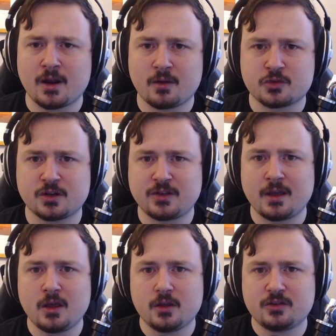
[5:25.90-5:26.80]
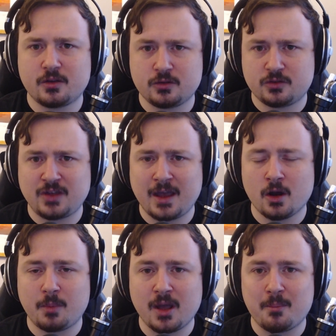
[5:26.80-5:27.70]
I say, setting up
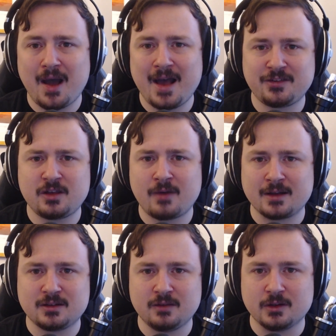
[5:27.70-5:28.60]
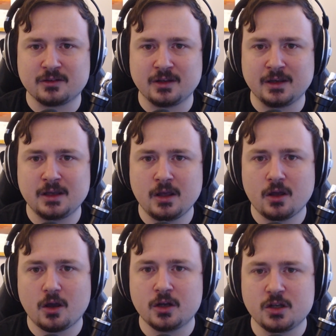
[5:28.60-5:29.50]
a passive activity,
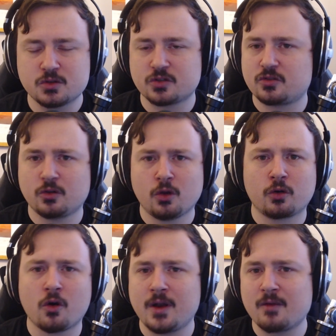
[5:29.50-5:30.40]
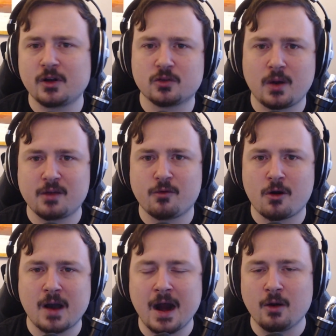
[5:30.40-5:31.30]
and you just log on every
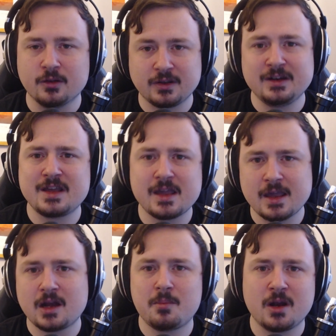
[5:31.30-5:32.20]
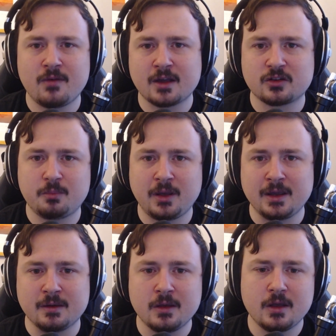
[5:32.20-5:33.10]
24 hours and you can gain a bit of XP.
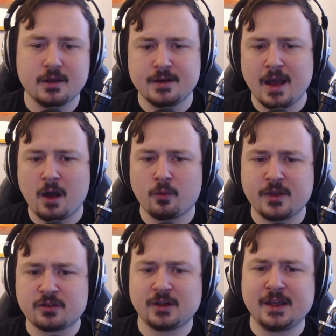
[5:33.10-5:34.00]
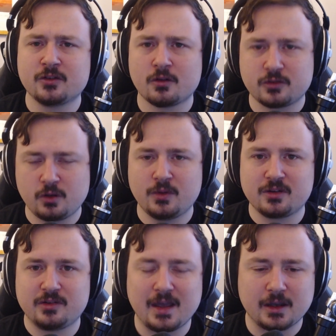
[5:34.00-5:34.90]
Now, this leads on to the
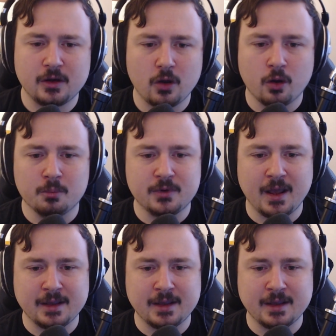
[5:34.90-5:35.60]
second update